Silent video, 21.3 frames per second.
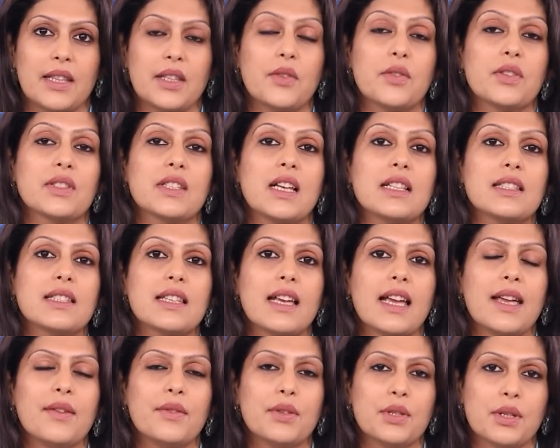and the results
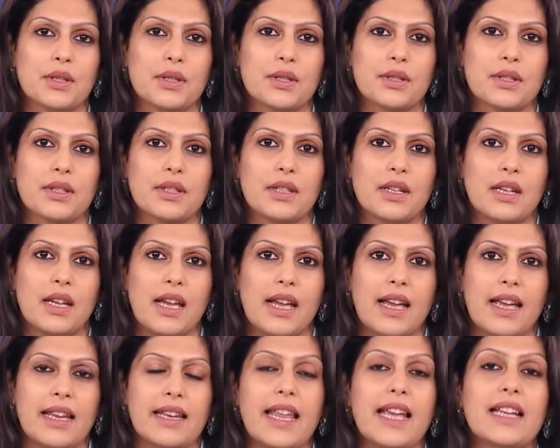are evident.
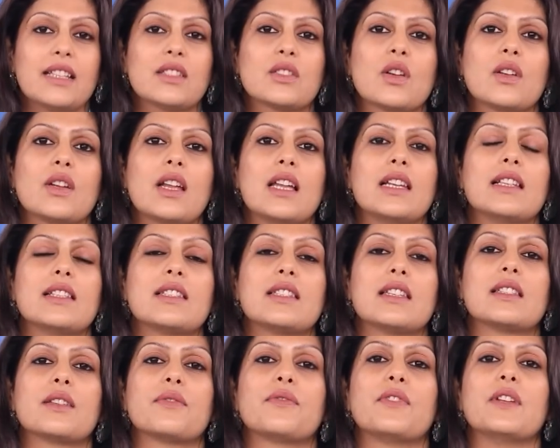Next on our
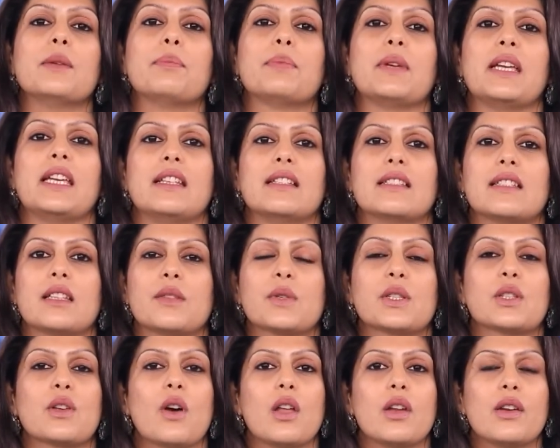list is the Philippines. It
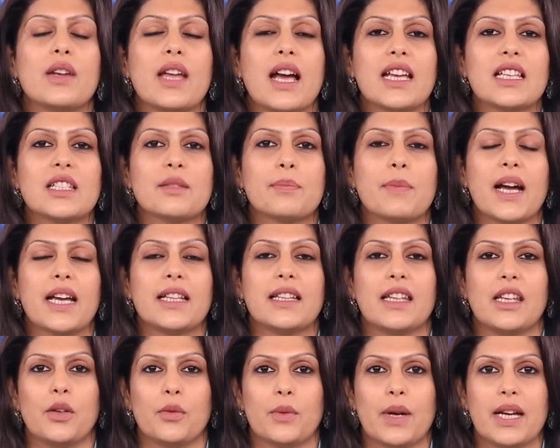was colonized by
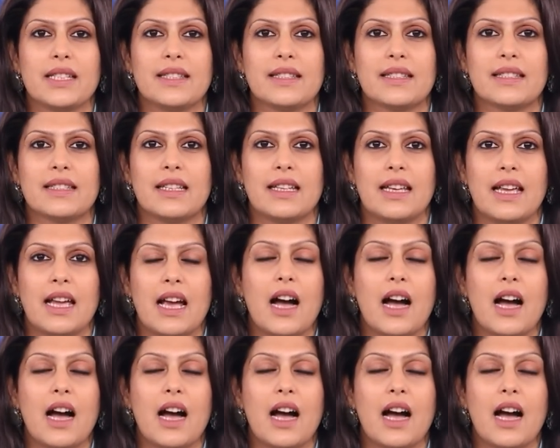the US.